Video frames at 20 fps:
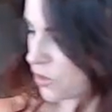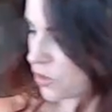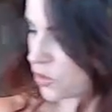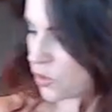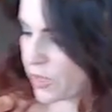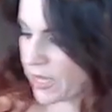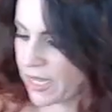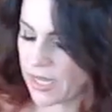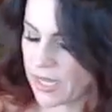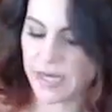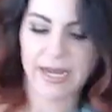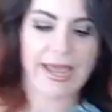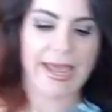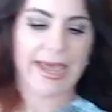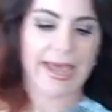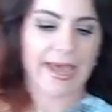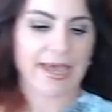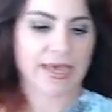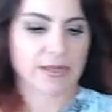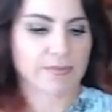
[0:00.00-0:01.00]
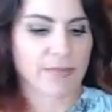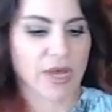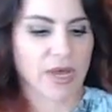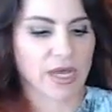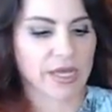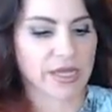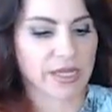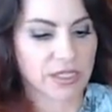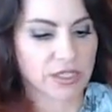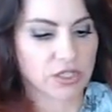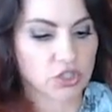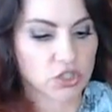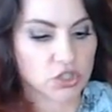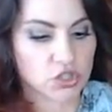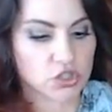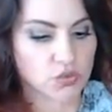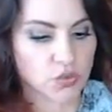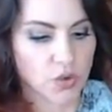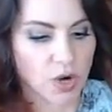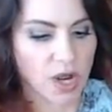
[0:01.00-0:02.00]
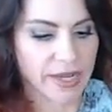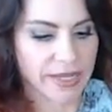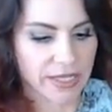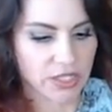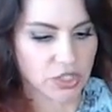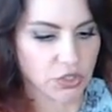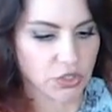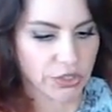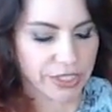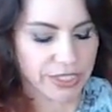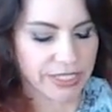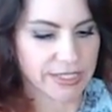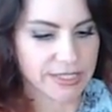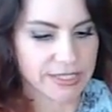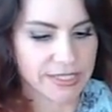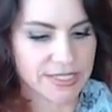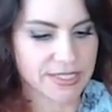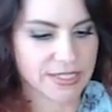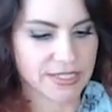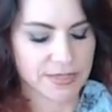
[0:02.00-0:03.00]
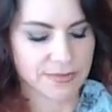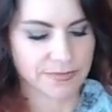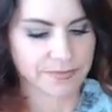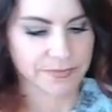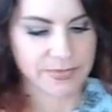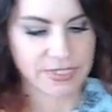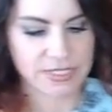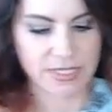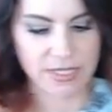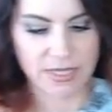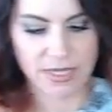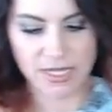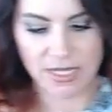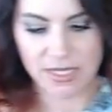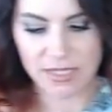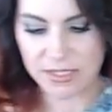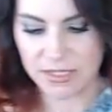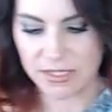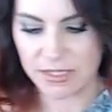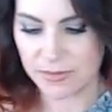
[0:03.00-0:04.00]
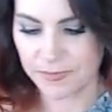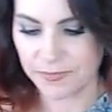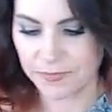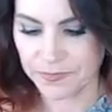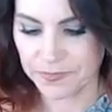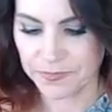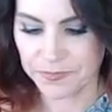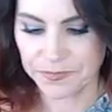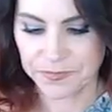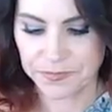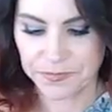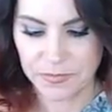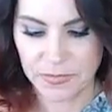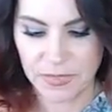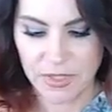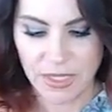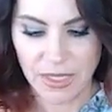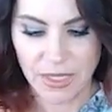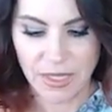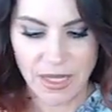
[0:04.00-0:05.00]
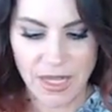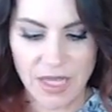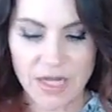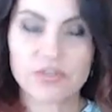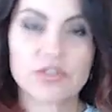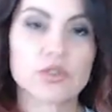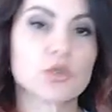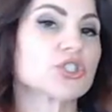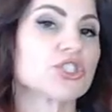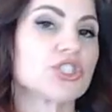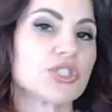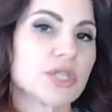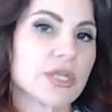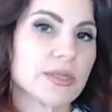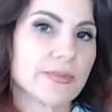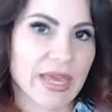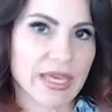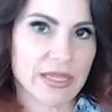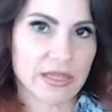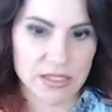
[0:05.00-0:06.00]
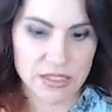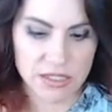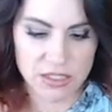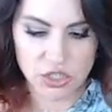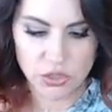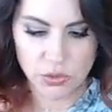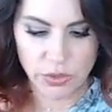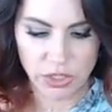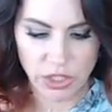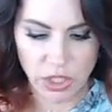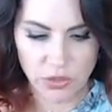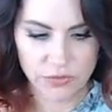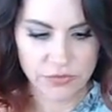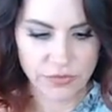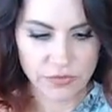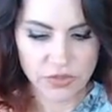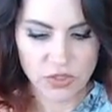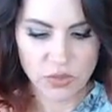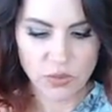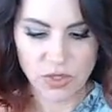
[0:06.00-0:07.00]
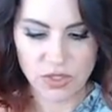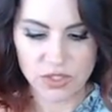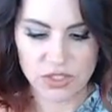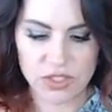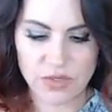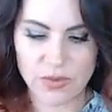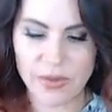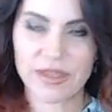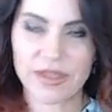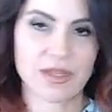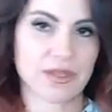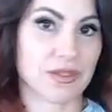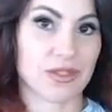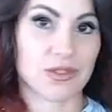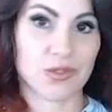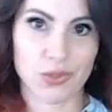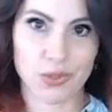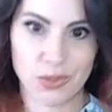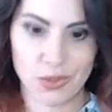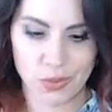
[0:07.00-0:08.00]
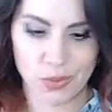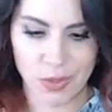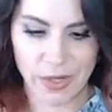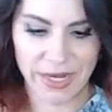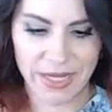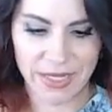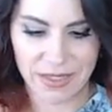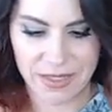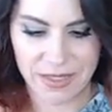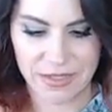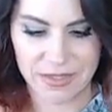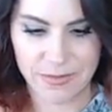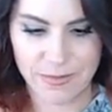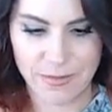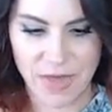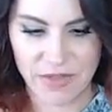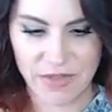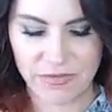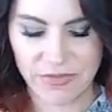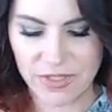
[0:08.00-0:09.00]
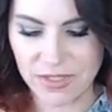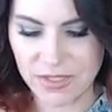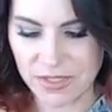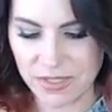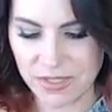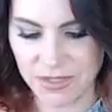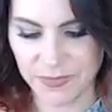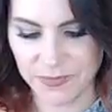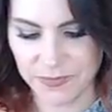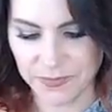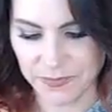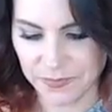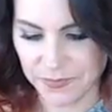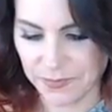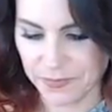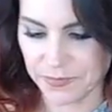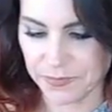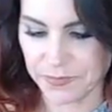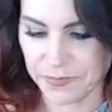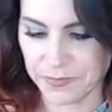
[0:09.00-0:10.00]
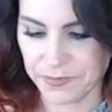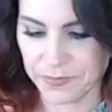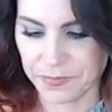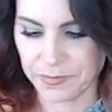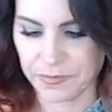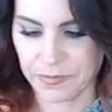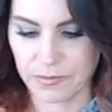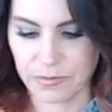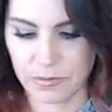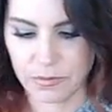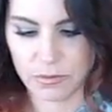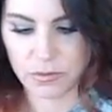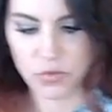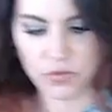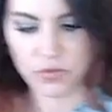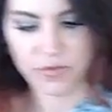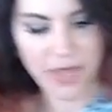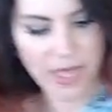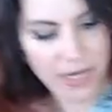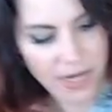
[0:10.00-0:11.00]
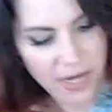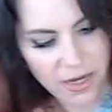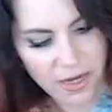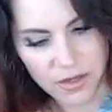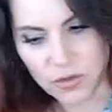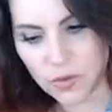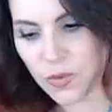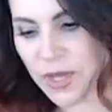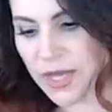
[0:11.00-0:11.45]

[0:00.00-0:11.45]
go ahead and add my dry ingredients to this. And of course, you can make this into a loaf if you want to. I think these are great as muffins. Move that out of the